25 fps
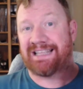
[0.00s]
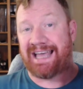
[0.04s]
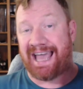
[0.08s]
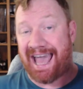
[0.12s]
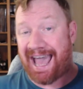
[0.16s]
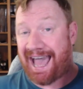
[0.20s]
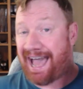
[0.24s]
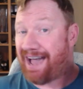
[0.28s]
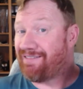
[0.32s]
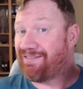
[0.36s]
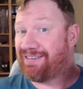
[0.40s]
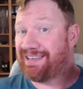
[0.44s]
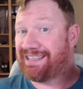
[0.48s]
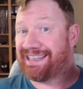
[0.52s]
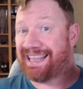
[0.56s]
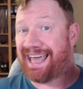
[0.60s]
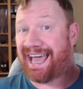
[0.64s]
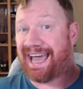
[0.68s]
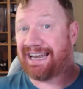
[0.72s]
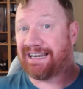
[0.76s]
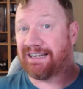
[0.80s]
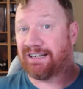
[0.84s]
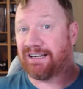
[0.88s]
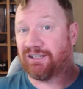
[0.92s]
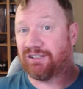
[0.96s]
having
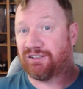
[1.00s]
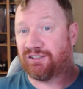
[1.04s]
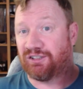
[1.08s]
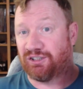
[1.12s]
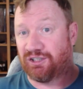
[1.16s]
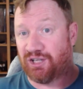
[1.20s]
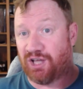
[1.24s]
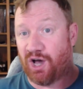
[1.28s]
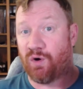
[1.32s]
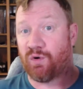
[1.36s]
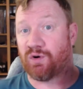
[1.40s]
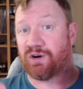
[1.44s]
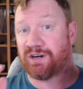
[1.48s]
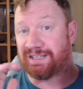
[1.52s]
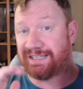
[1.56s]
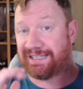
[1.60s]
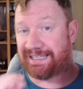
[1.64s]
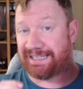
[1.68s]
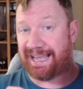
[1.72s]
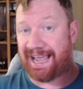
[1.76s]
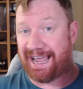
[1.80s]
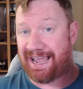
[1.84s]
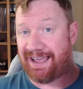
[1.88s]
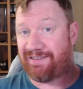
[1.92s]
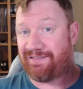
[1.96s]
that lower
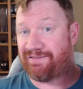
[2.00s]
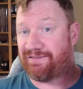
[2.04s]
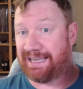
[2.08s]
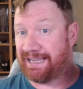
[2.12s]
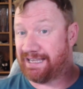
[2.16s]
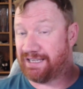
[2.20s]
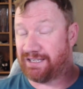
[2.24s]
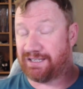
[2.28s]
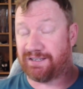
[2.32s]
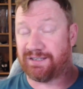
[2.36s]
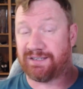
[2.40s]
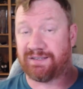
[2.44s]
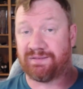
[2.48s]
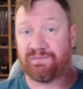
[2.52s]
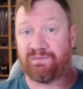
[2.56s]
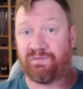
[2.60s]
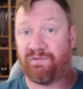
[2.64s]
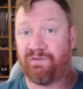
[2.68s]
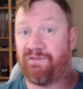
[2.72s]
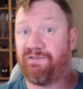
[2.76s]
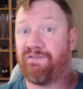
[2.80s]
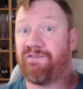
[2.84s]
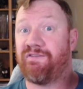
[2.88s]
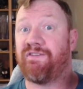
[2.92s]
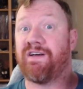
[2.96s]
save is
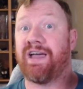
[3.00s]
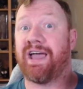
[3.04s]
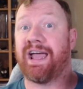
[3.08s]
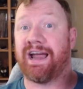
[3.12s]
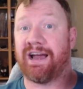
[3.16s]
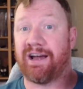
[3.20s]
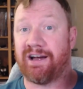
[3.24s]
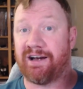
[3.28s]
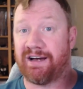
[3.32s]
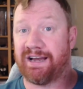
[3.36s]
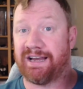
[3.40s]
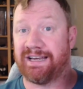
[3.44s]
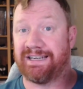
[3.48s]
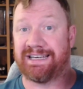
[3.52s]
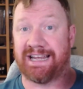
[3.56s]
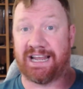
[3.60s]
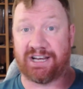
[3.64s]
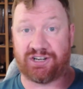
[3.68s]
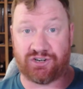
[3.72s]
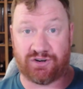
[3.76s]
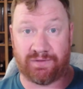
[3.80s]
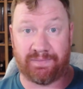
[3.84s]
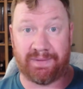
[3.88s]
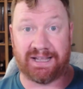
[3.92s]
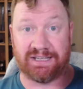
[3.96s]
very
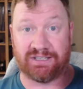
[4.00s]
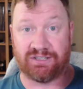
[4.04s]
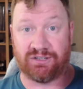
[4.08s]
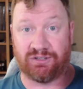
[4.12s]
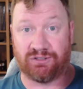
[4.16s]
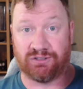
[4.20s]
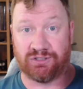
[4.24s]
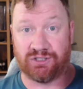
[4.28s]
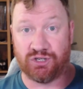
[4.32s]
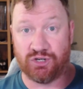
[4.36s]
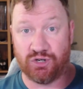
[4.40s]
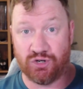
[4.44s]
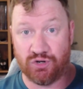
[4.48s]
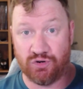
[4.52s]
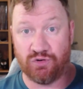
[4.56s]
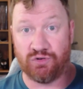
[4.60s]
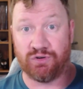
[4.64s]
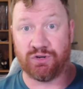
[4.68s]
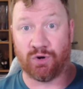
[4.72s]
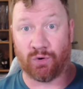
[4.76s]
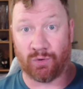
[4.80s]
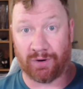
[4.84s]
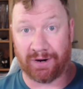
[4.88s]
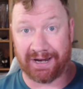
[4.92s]
detrimental to your